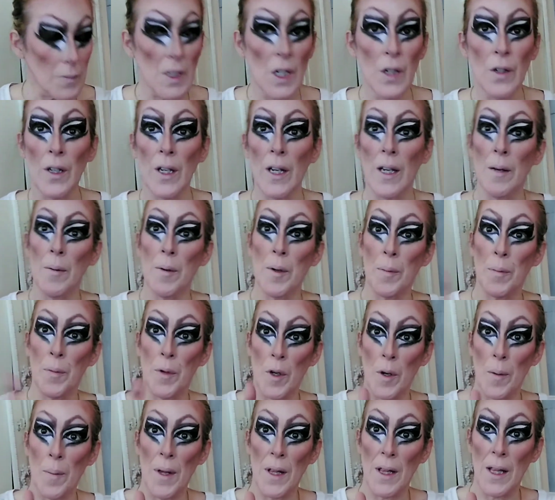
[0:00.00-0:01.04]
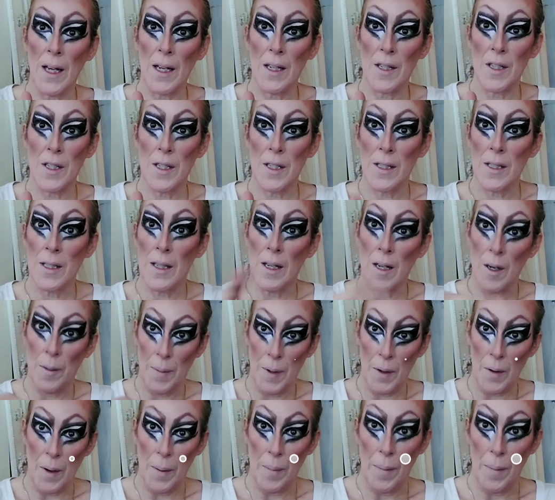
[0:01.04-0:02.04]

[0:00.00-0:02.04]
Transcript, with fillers: Okay, I'm gonna put on my lashes and I'll be right